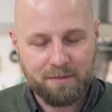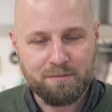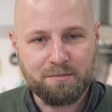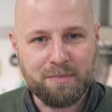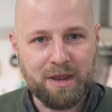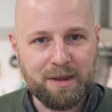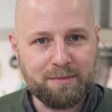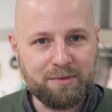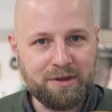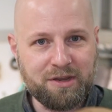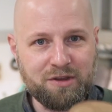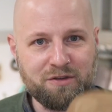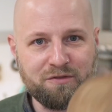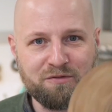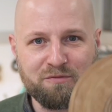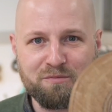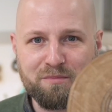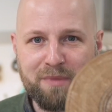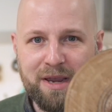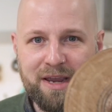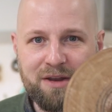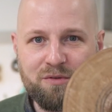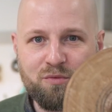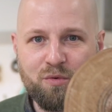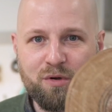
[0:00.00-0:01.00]
maybe you've
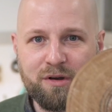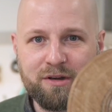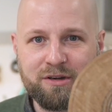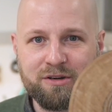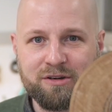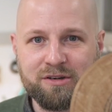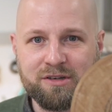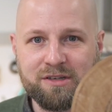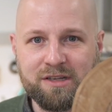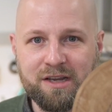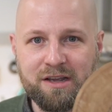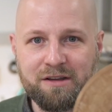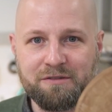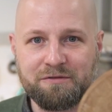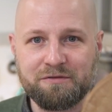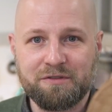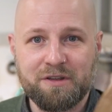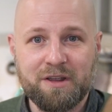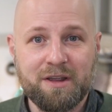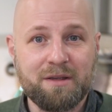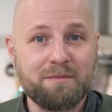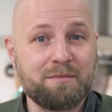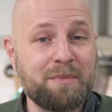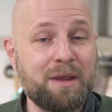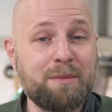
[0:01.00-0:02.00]
made one yourself,
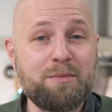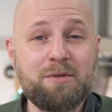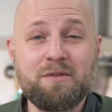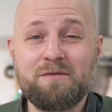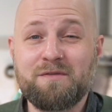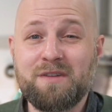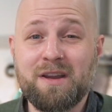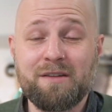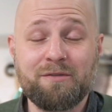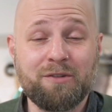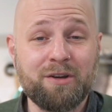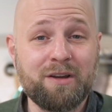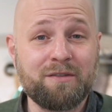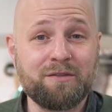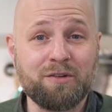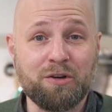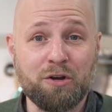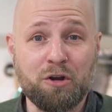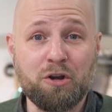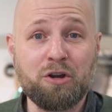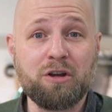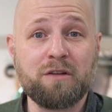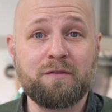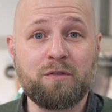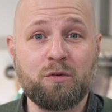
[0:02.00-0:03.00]
maybe you've never even
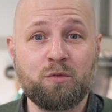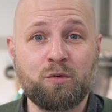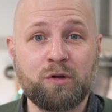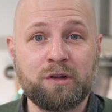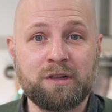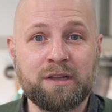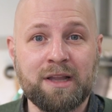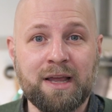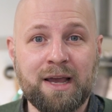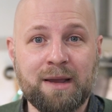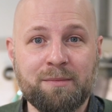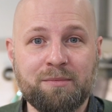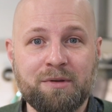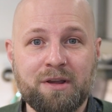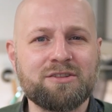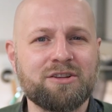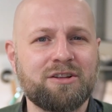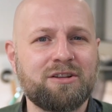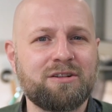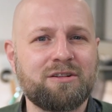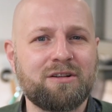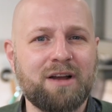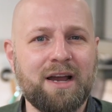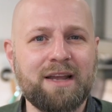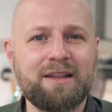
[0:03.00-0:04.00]
heard of a wood lap,
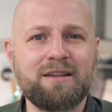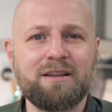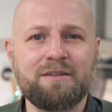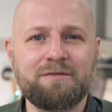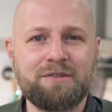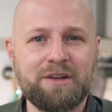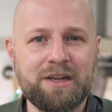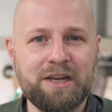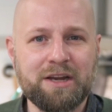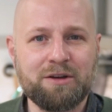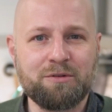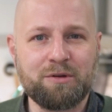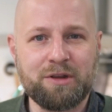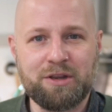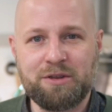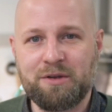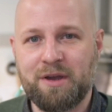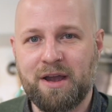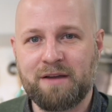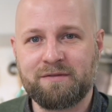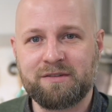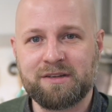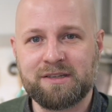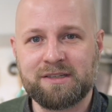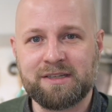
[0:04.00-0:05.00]
so I'd love to hear what you
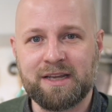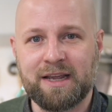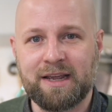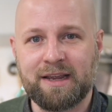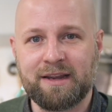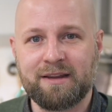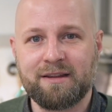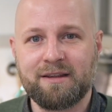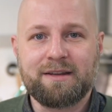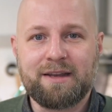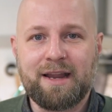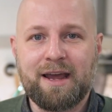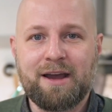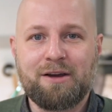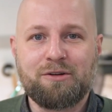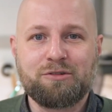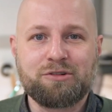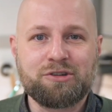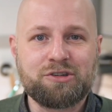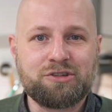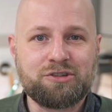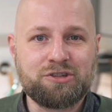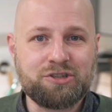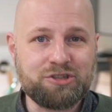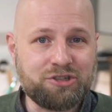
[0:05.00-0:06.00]
have to say.
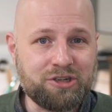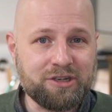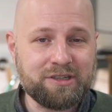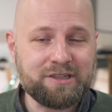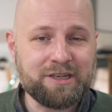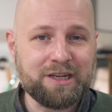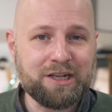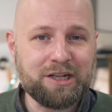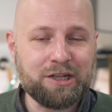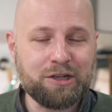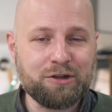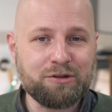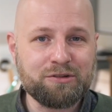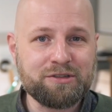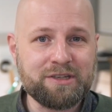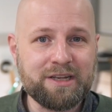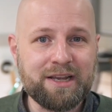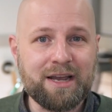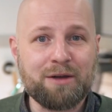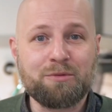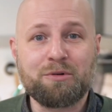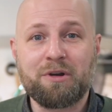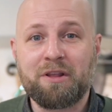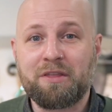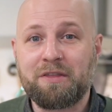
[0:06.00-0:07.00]
Now, just in
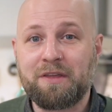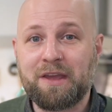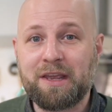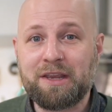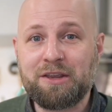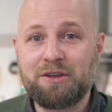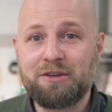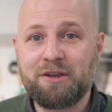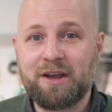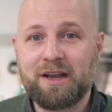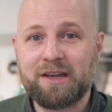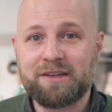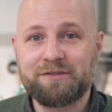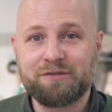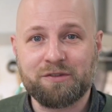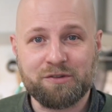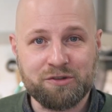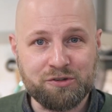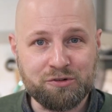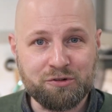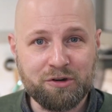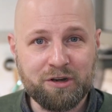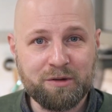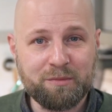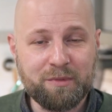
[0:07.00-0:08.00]
closing, I want to thank you guys for
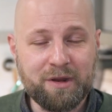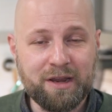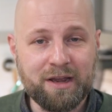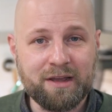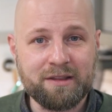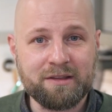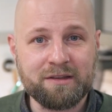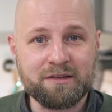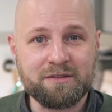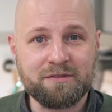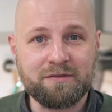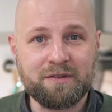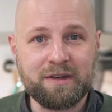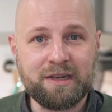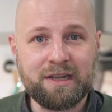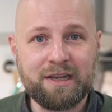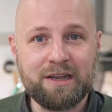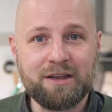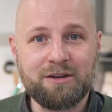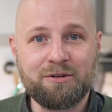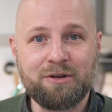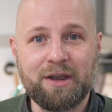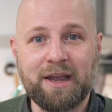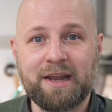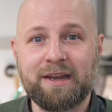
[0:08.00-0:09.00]
joining me on this
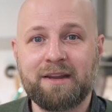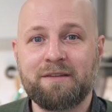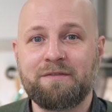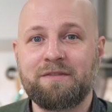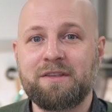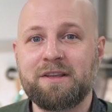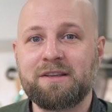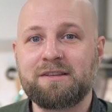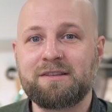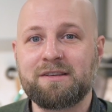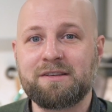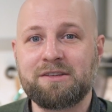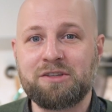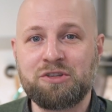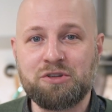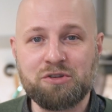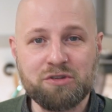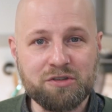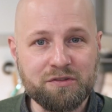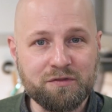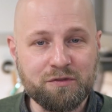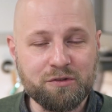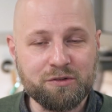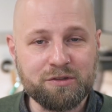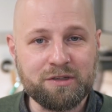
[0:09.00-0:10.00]
video, and if this is
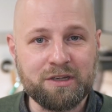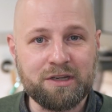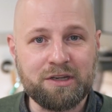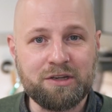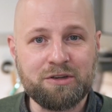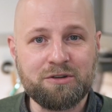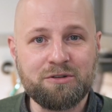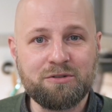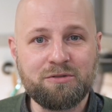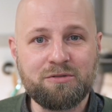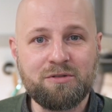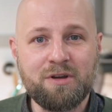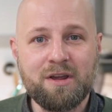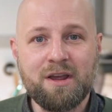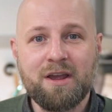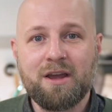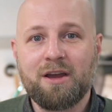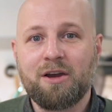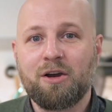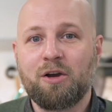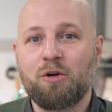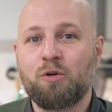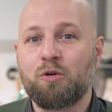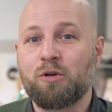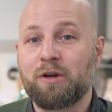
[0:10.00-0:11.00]
useful to you,
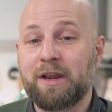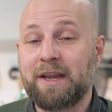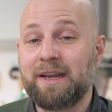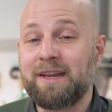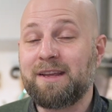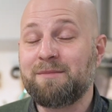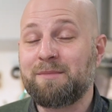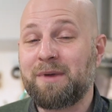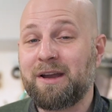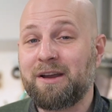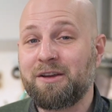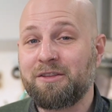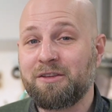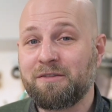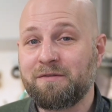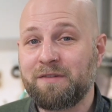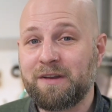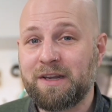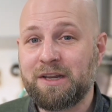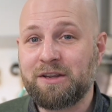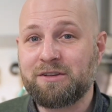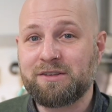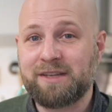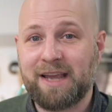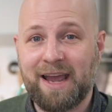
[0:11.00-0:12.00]
or any of my other
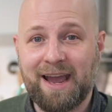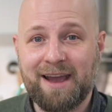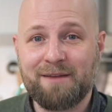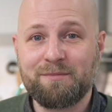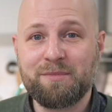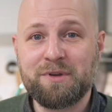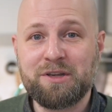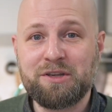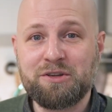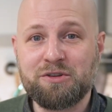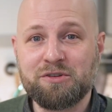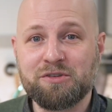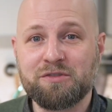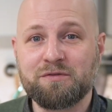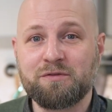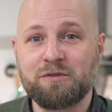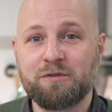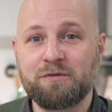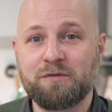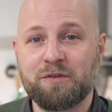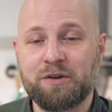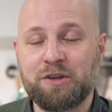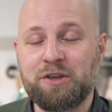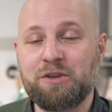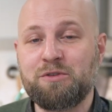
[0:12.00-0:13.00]
videos have been useful
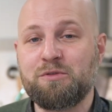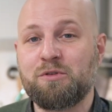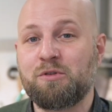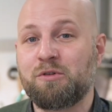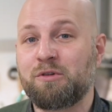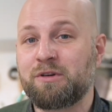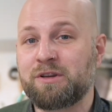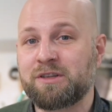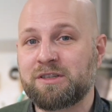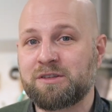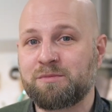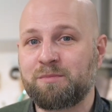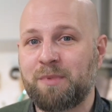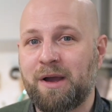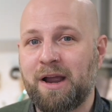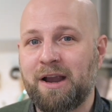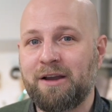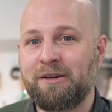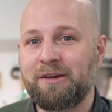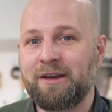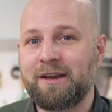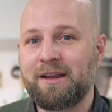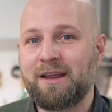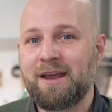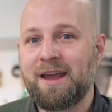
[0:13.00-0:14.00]
for you or
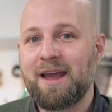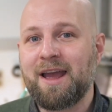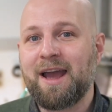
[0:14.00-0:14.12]
inspiring,